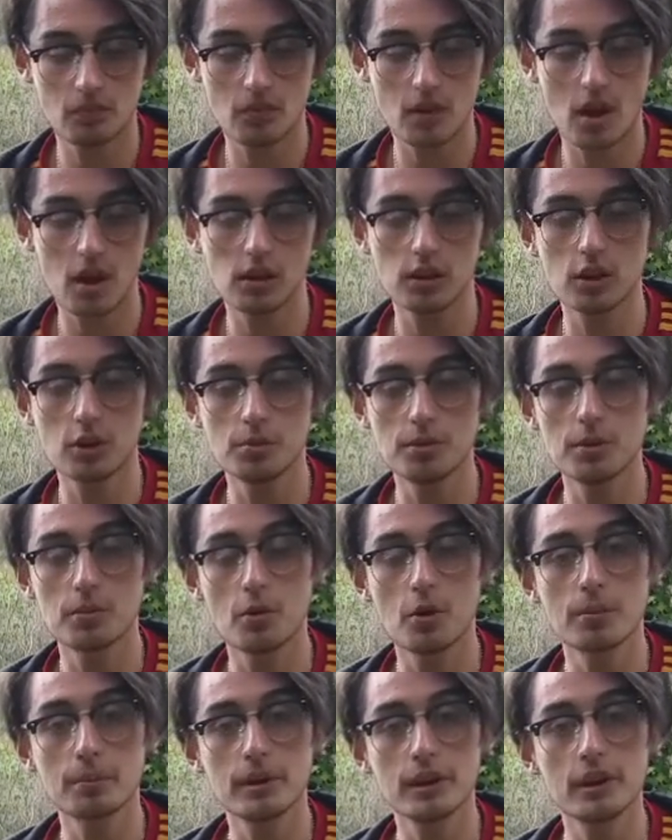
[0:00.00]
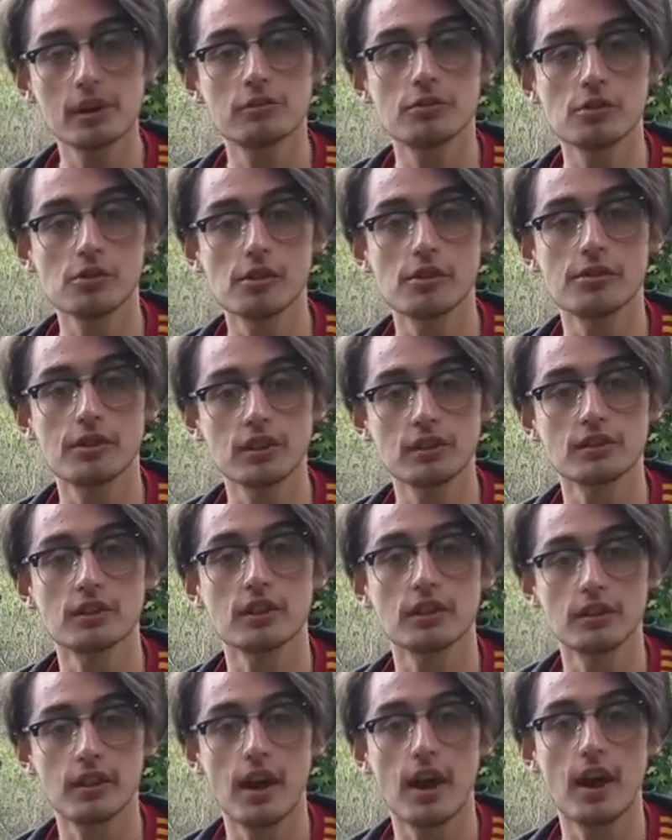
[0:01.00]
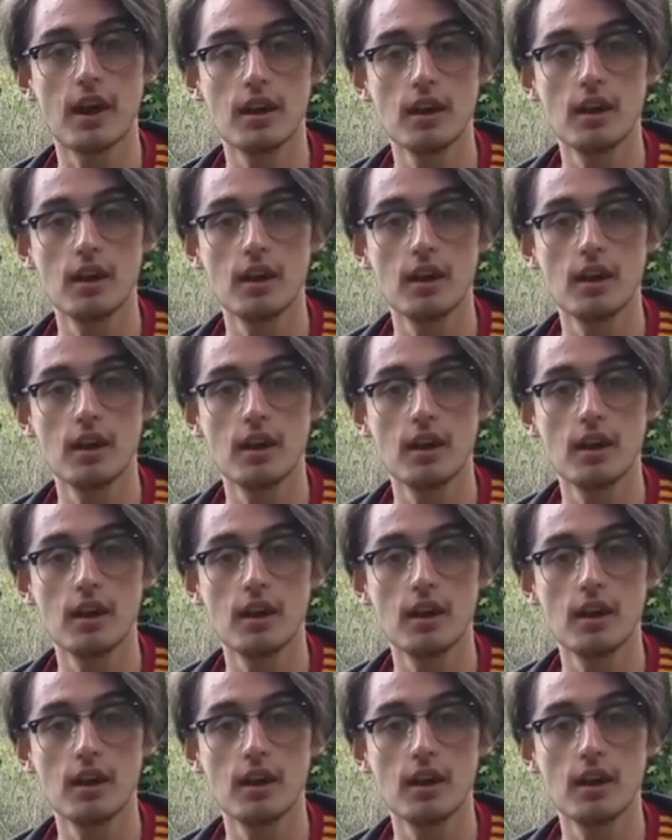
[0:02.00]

a little bit more meaningful than things like that.